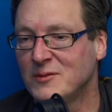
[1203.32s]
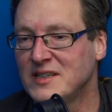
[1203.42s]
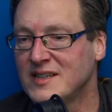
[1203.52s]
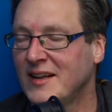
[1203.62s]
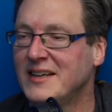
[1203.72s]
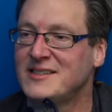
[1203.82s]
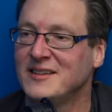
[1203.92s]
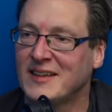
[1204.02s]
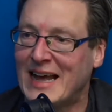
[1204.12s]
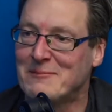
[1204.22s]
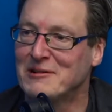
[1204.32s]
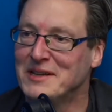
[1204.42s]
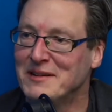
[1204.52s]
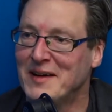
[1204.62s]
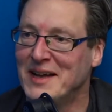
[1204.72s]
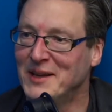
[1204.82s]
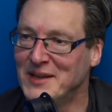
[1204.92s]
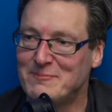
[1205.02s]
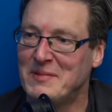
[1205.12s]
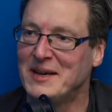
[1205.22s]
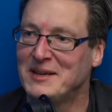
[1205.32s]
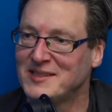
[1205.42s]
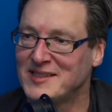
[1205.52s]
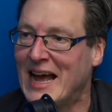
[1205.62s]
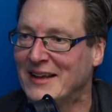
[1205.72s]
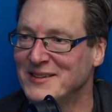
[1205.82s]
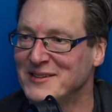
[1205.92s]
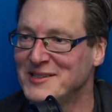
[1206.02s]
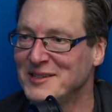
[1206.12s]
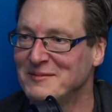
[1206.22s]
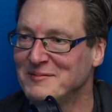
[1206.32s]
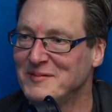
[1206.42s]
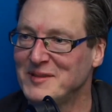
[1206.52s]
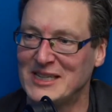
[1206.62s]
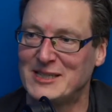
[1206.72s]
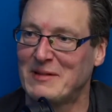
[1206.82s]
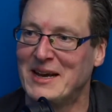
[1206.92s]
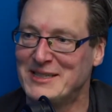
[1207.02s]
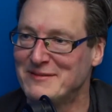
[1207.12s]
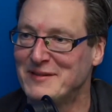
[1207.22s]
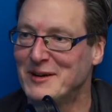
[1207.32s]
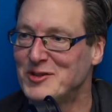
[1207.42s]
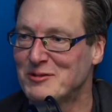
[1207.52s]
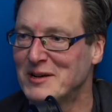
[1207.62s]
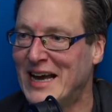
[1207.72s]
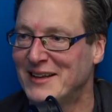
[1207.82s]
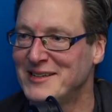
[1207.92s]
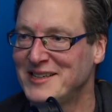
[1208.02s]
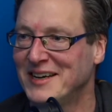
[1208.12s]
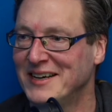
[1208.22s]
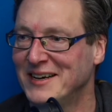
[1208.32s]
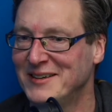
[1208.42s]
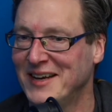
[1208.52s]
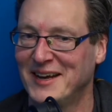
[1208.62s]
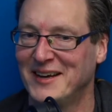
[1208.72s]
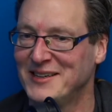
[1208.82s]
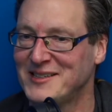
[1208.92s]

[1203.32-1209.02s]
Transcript: all this glitz and glamour at the event and these big stands and displays of virtual reality, and yet